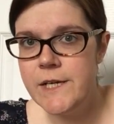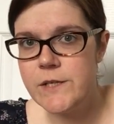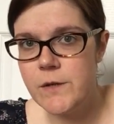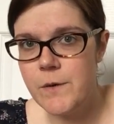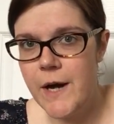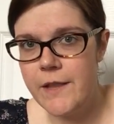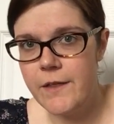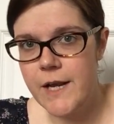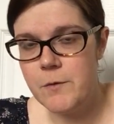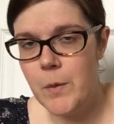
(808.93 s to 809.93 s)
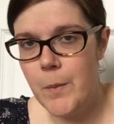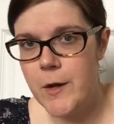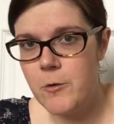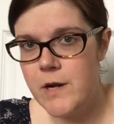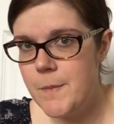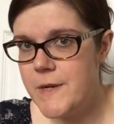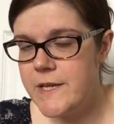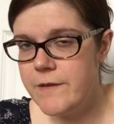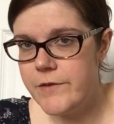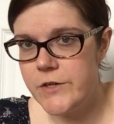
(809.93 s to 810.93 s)
so I thought I would pick one up and
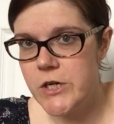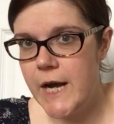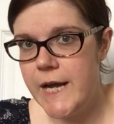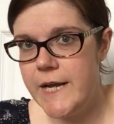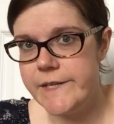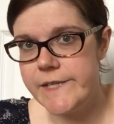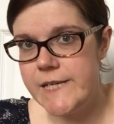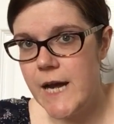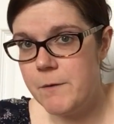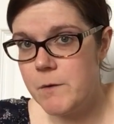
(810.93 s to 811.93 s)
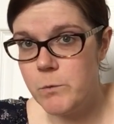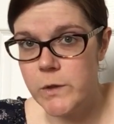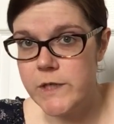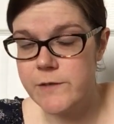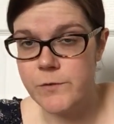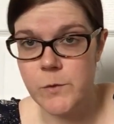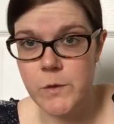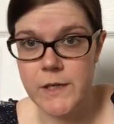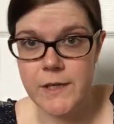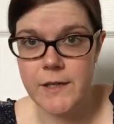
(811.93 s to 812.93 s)
give it a try and see how it works
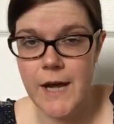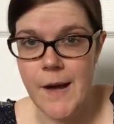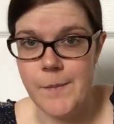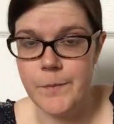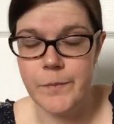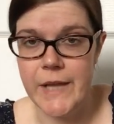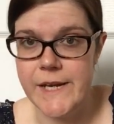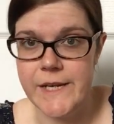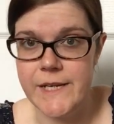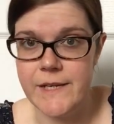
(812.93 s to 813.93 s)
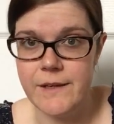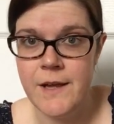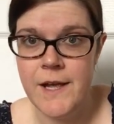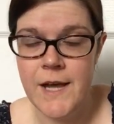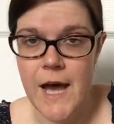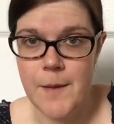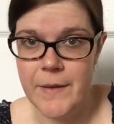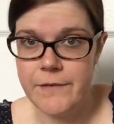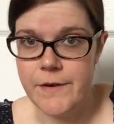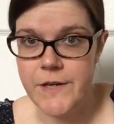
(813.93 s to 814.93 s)
for blending
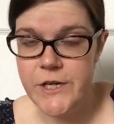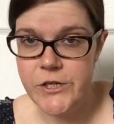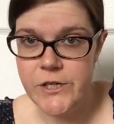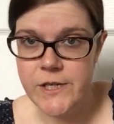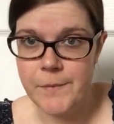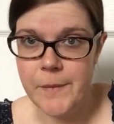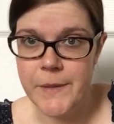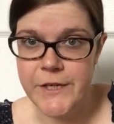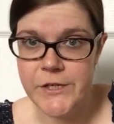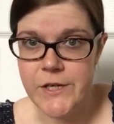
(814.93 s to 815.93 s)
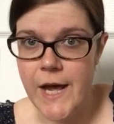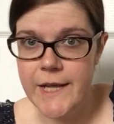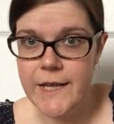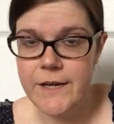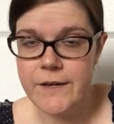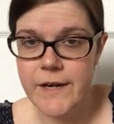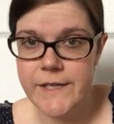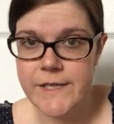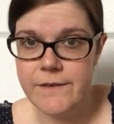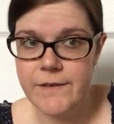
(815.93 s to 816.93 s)
my foundation and my blush and highlighter
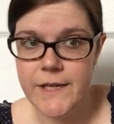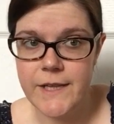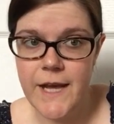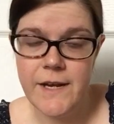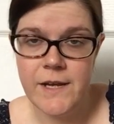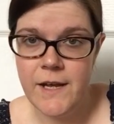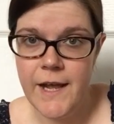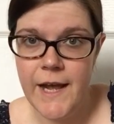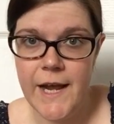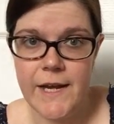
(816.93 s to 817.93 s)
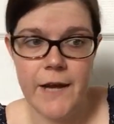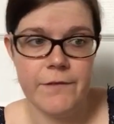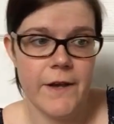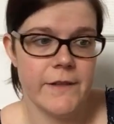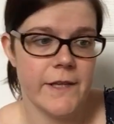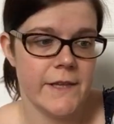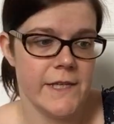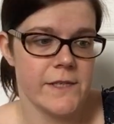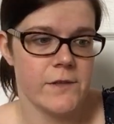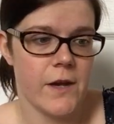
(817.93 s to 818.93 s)
and stuff like that. And I found that
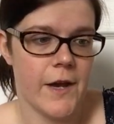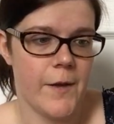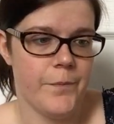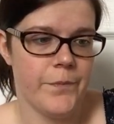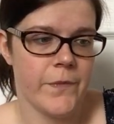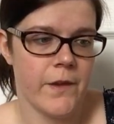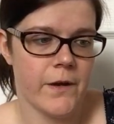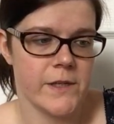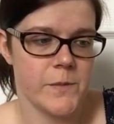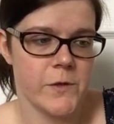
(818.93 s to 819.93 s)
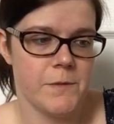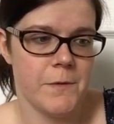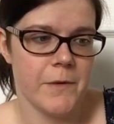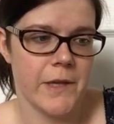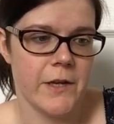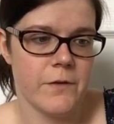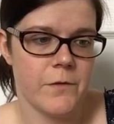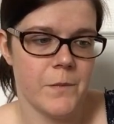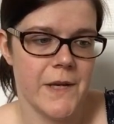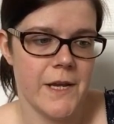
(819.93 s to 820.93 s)
these are supposed to be really good
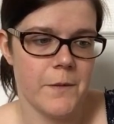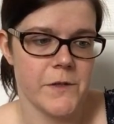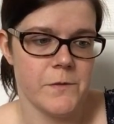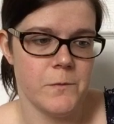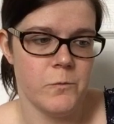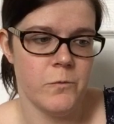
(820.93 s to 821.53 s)
for being able to